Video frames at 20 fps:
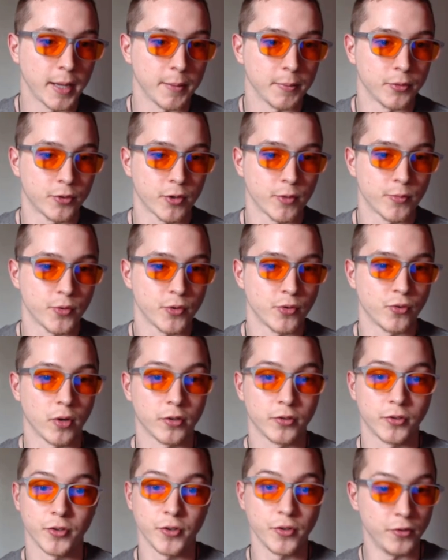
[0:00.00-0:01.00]
and prescription
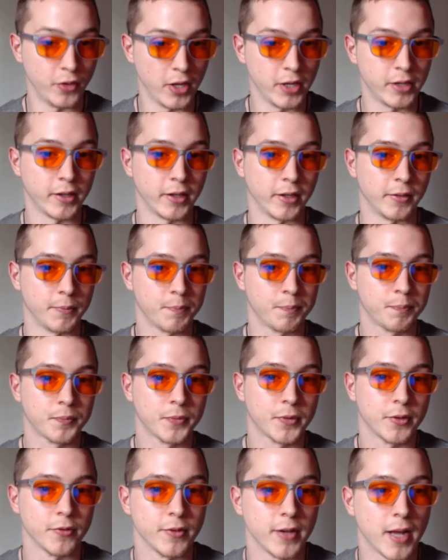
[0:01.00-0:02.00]
drugs are you taking?
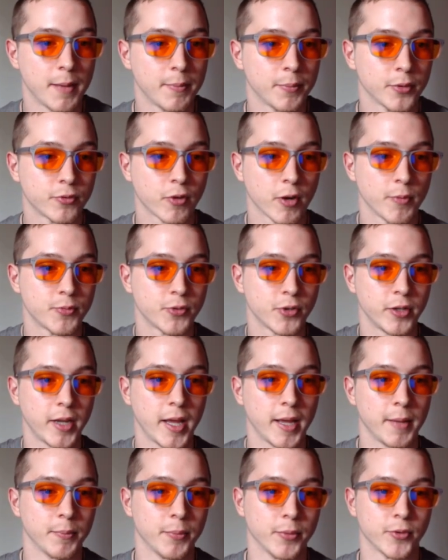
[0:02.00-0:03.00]
Your non-prescription
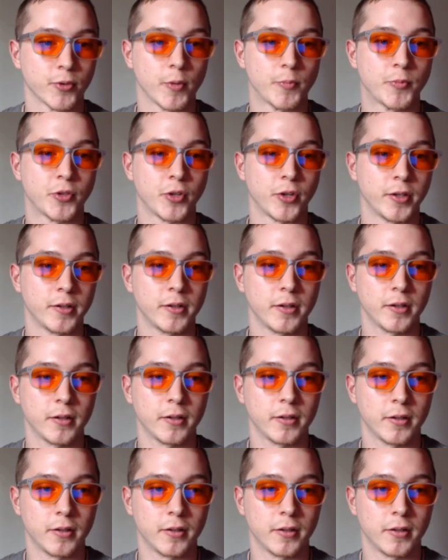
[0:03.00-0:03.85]
and prescription